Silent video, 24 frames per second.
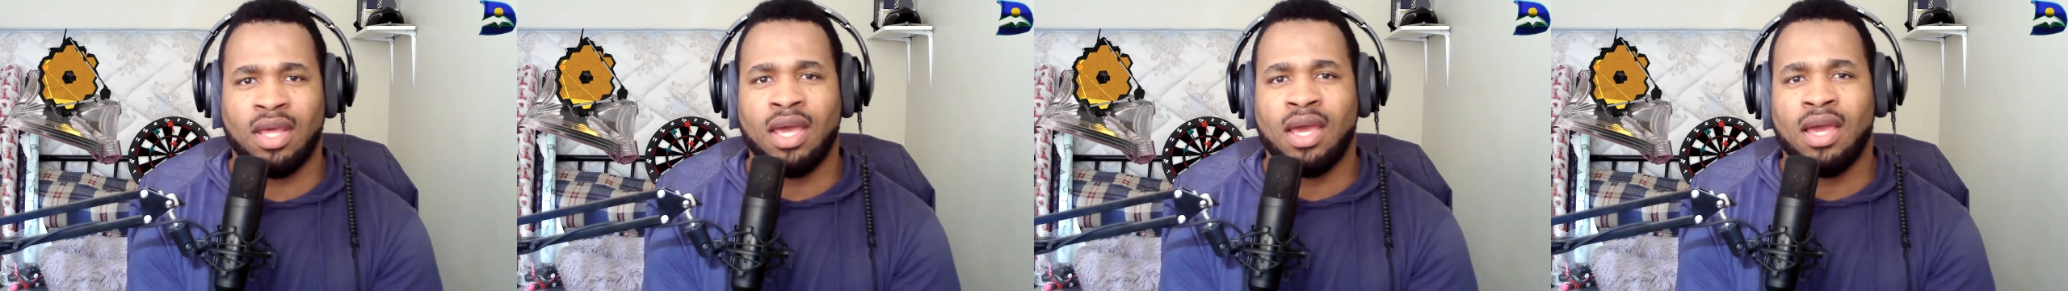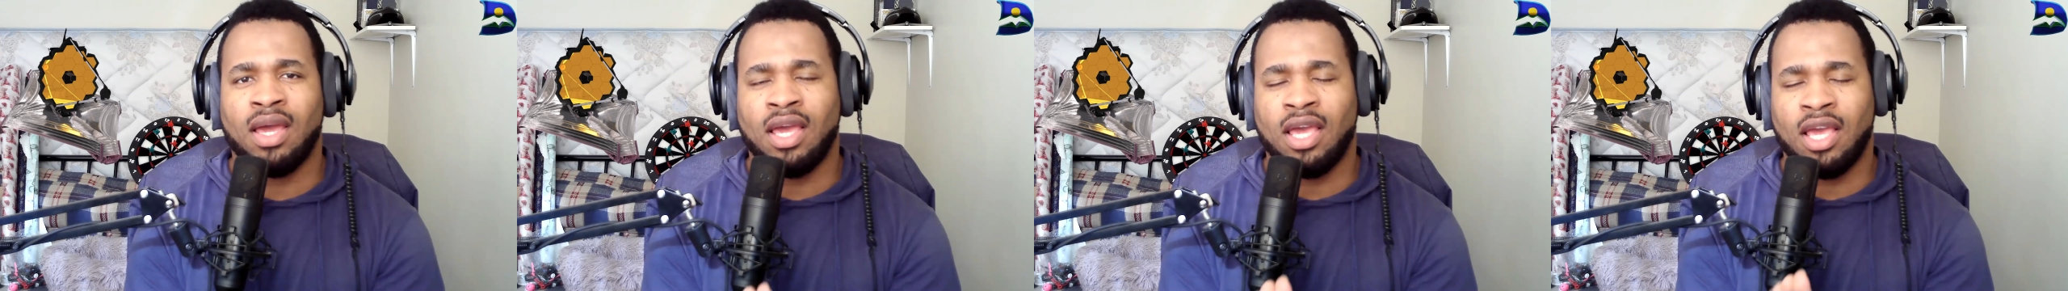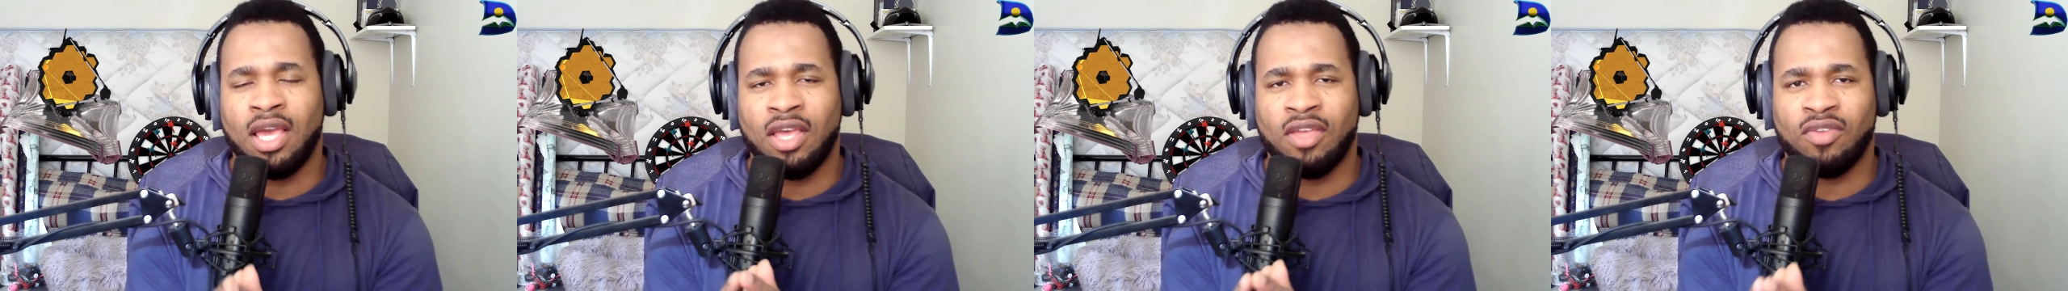
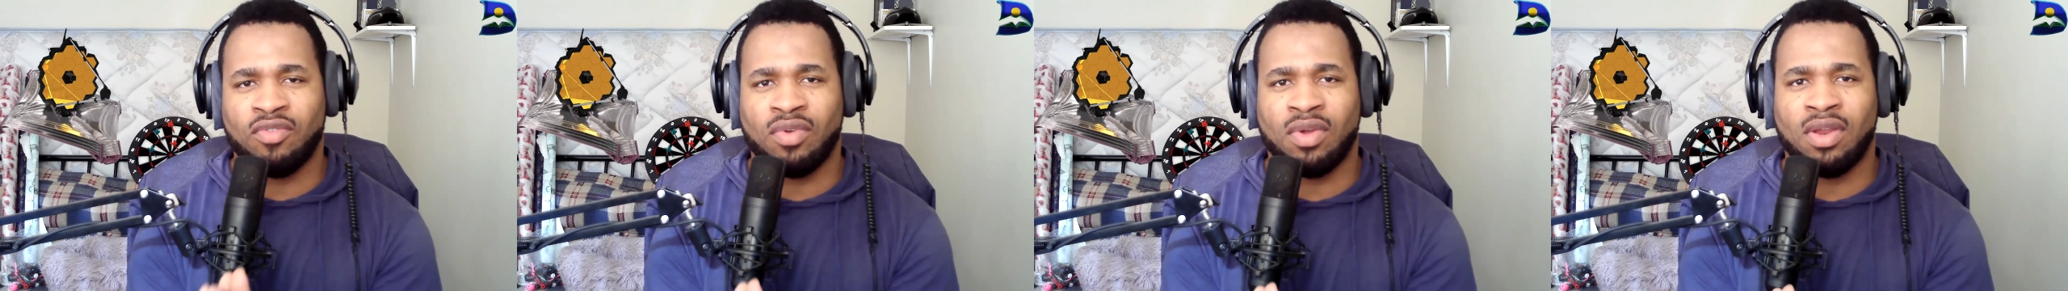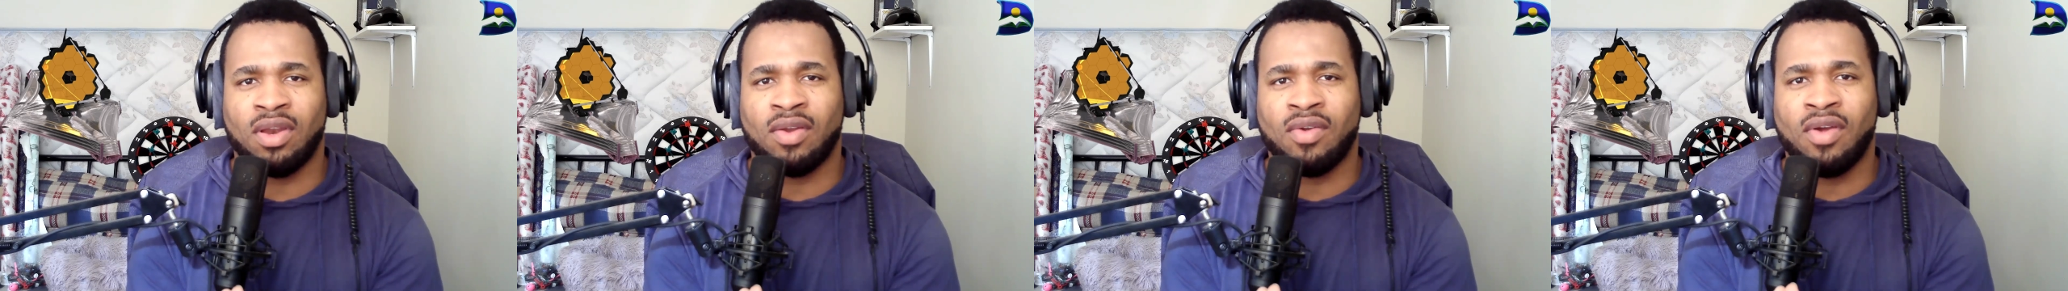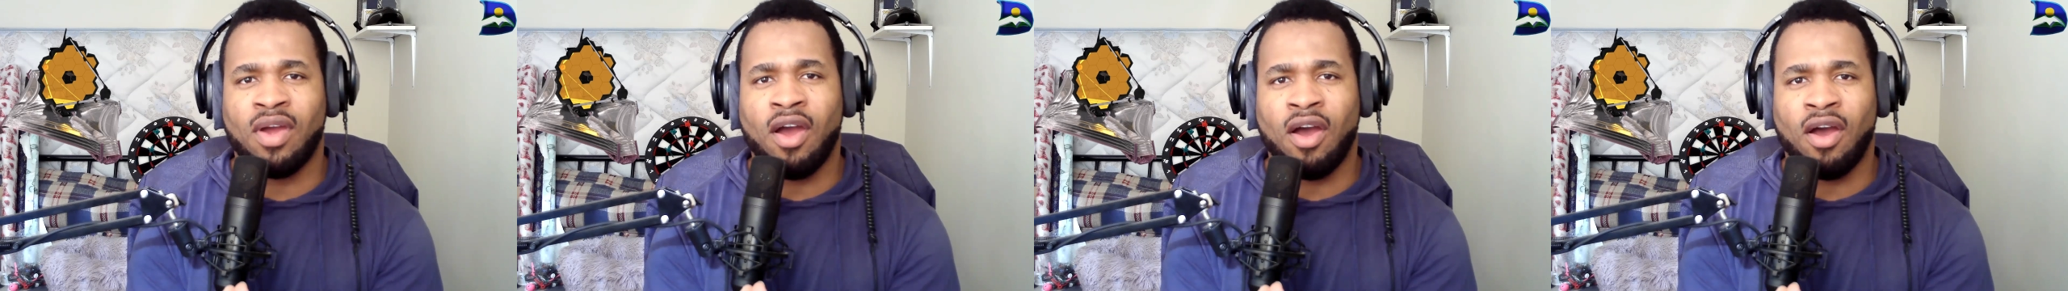is with
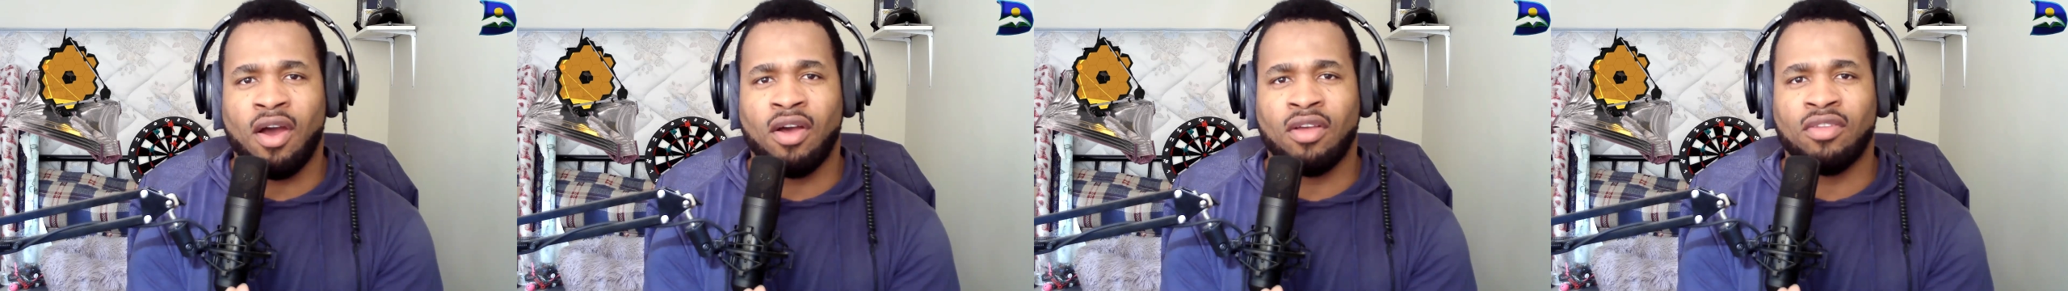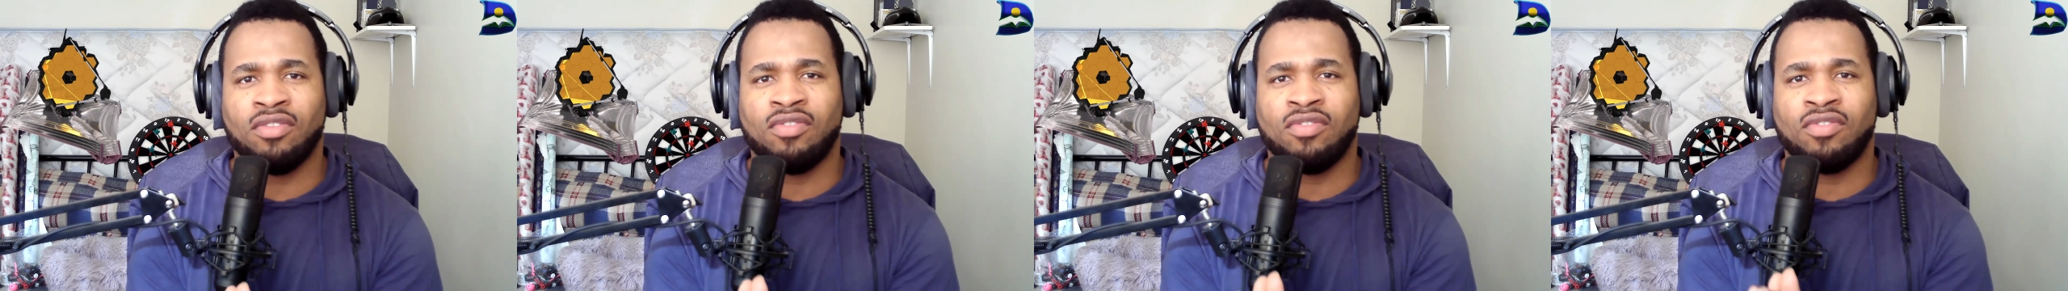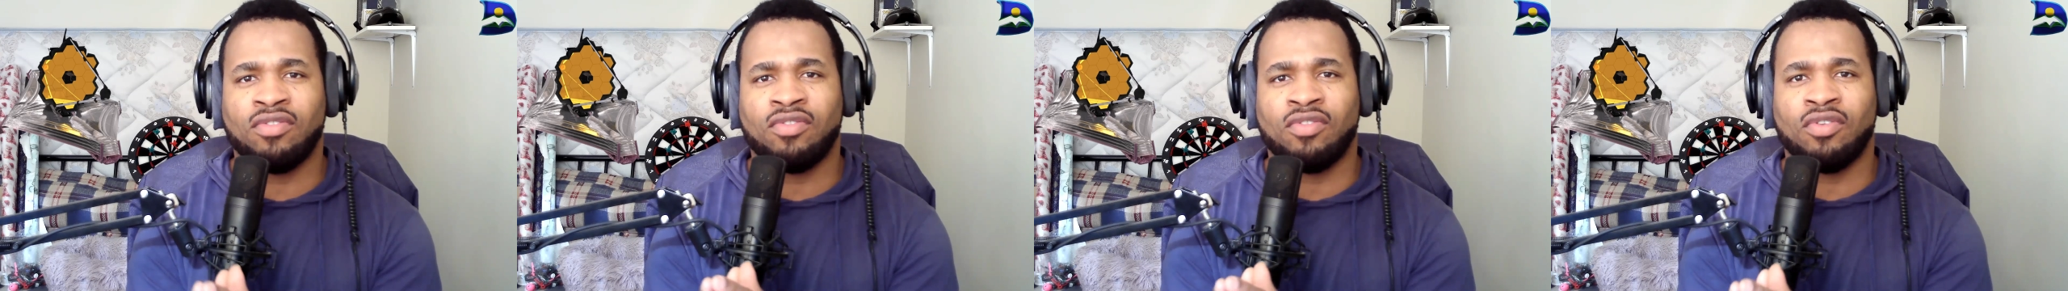
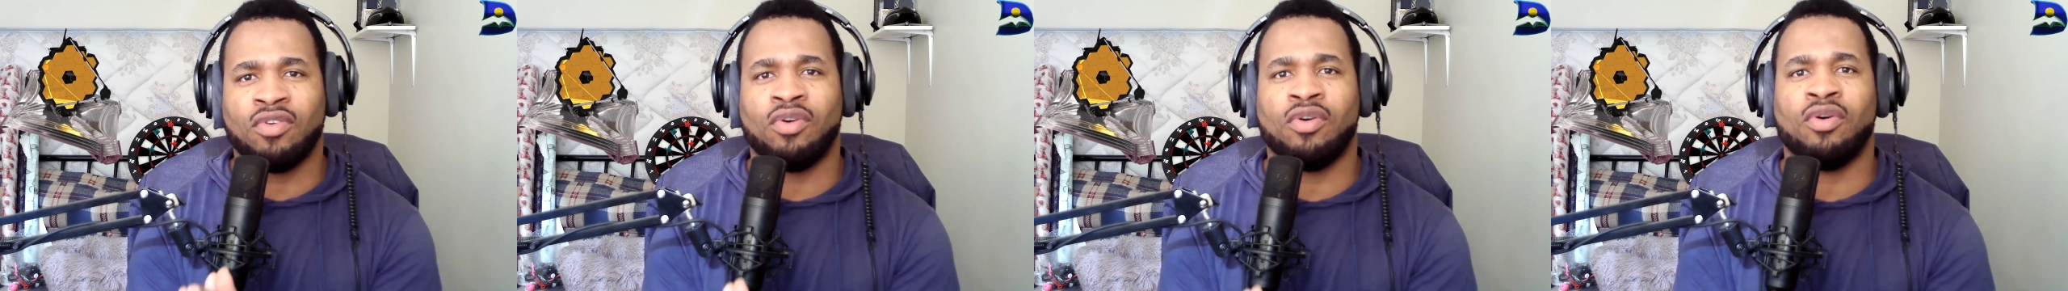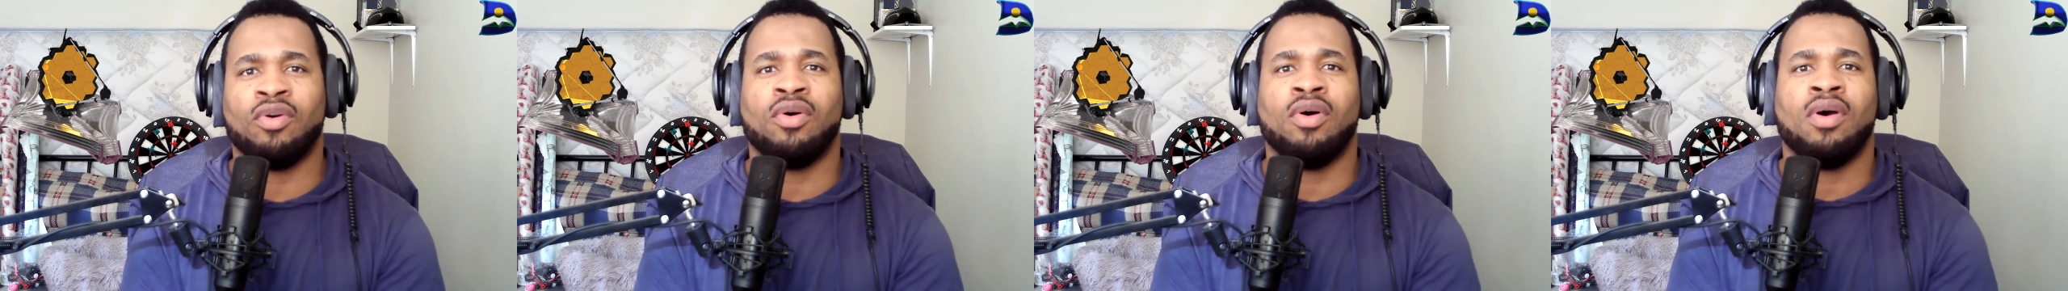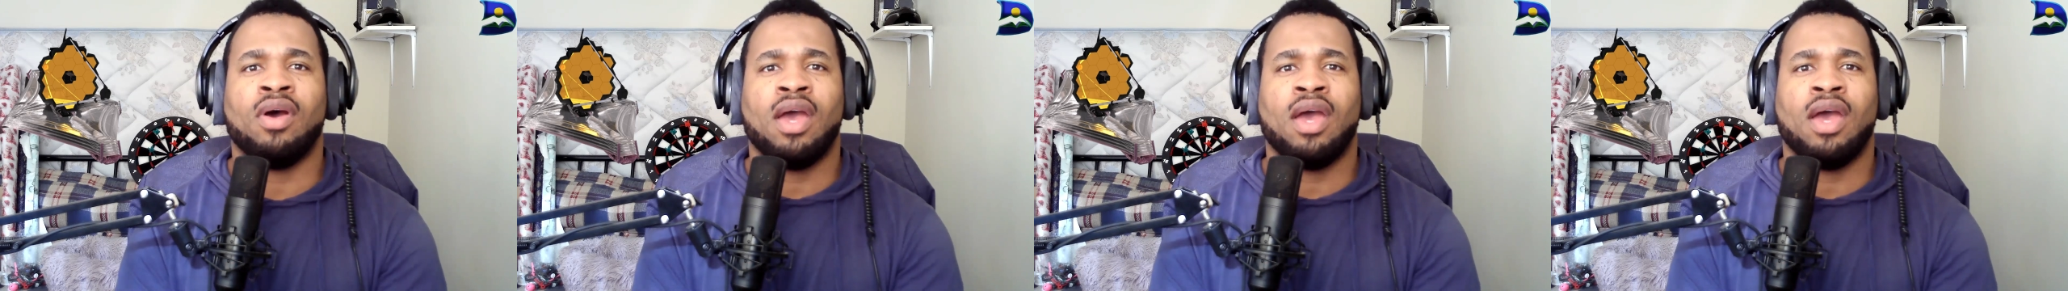regards to